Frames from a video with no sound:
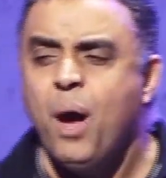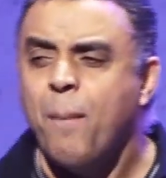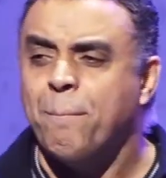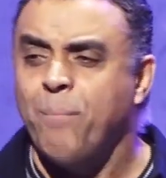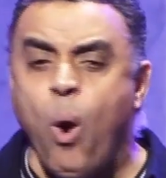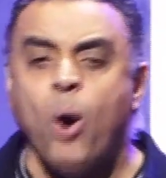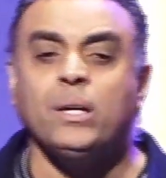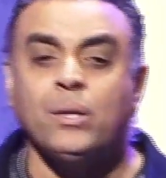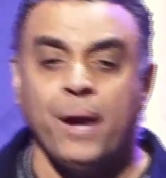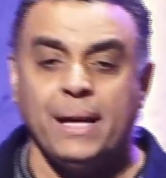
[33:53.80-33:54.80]
more
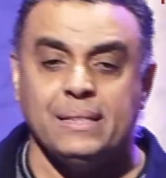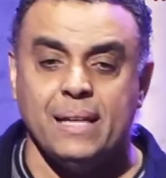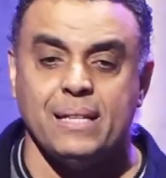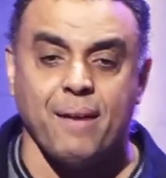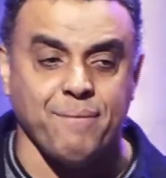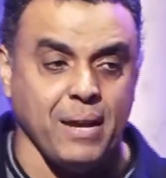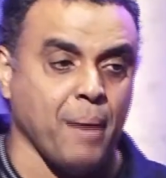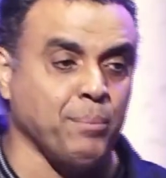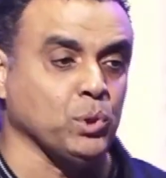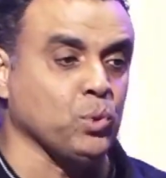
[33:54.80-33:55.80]
grace is
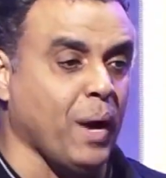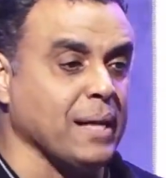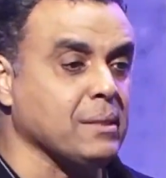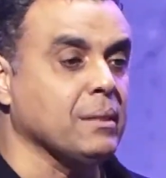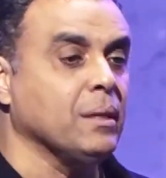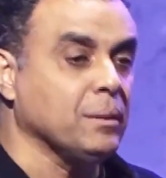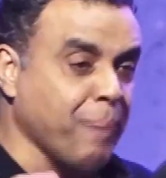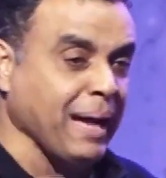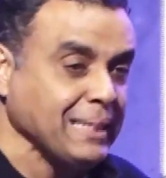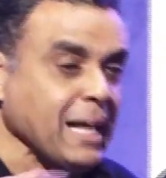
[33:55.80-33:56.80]
available to us
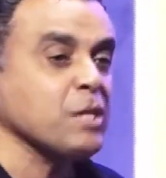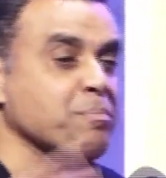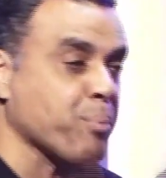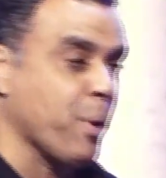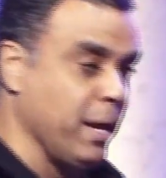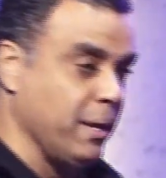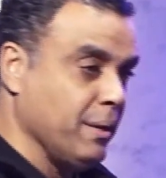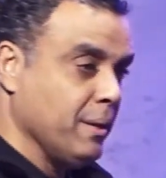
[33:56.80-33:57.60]
by just praying.